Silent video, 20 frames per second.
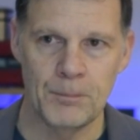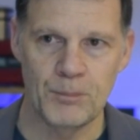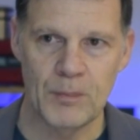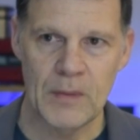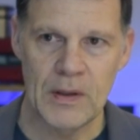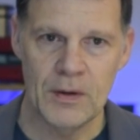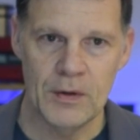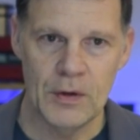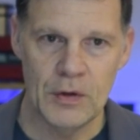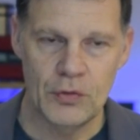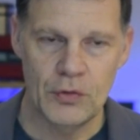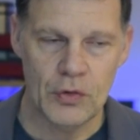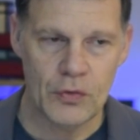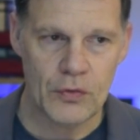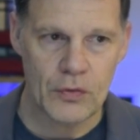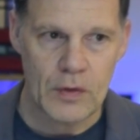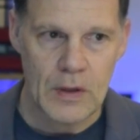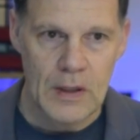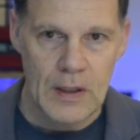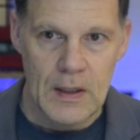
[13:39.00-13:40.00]
It
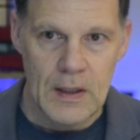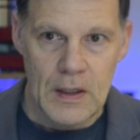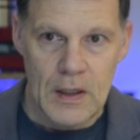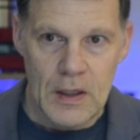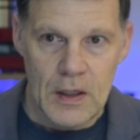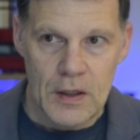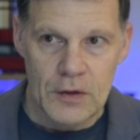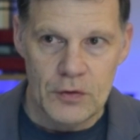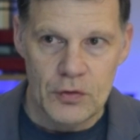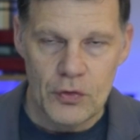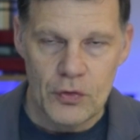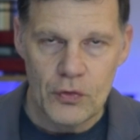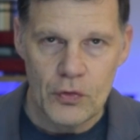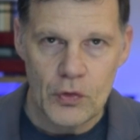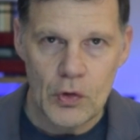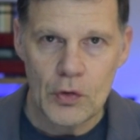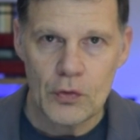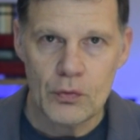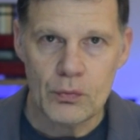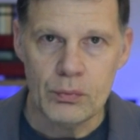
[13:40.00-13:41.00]
just
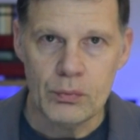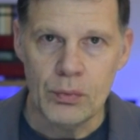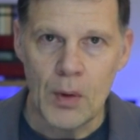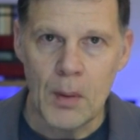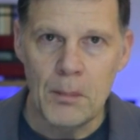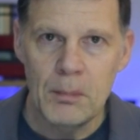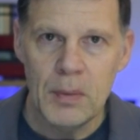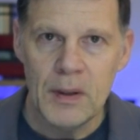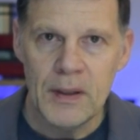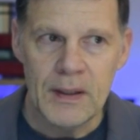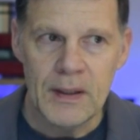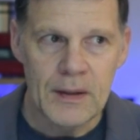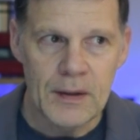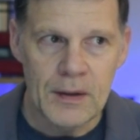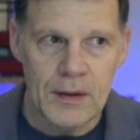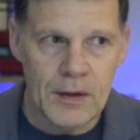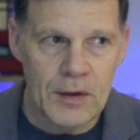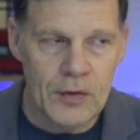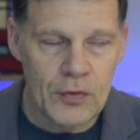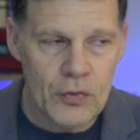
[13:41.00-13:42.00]
starts rumbling in
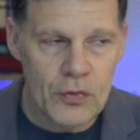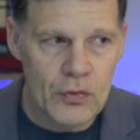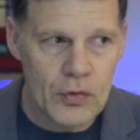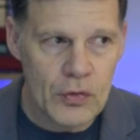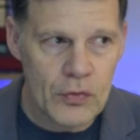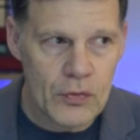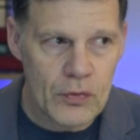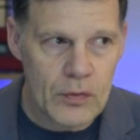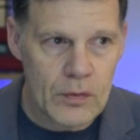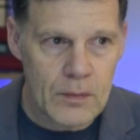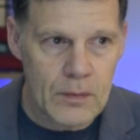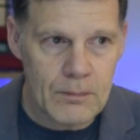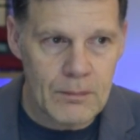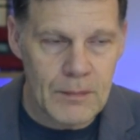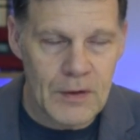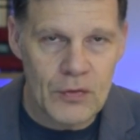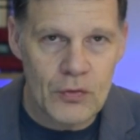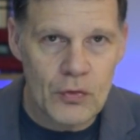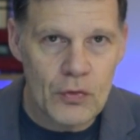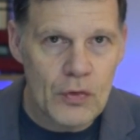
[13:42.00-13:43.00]
it, and it's just
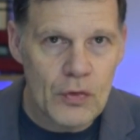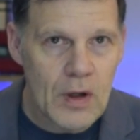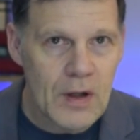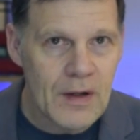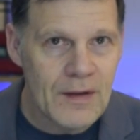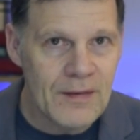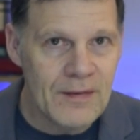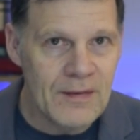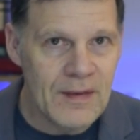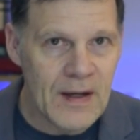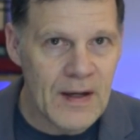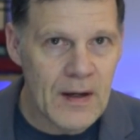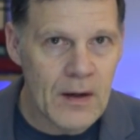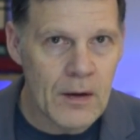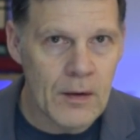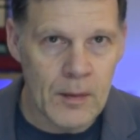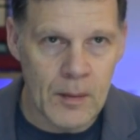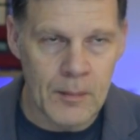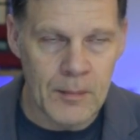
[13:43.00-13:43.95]
kind of there.